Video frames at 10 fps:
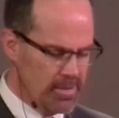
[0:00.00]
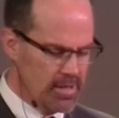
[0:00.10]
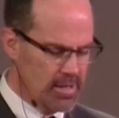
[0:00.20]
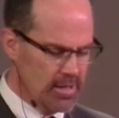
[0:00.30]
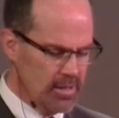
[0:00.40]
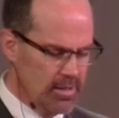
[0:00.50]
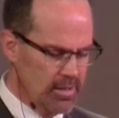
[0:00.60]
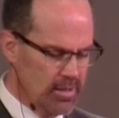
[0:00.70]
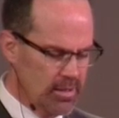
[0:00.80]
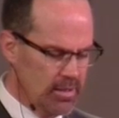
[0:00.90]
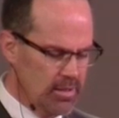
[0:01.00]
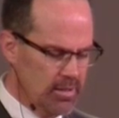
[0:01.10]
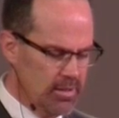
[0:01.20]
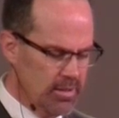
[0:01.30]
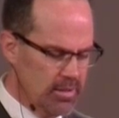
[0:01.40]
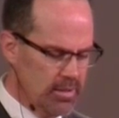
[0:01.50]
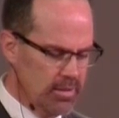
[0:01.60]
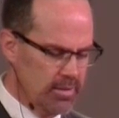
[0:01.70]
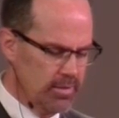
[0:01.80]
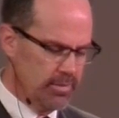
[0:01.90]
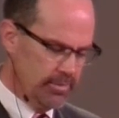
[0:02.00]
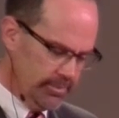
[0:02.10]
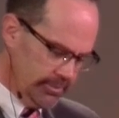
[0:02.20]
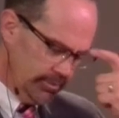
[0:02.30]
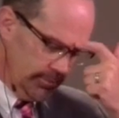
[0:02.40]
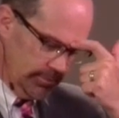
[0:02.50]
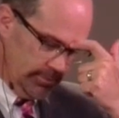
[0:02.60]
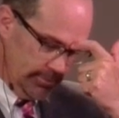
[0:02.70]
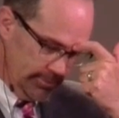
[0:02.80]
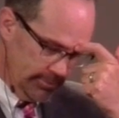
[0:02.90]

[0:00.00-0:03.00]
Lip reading: (no one is talking)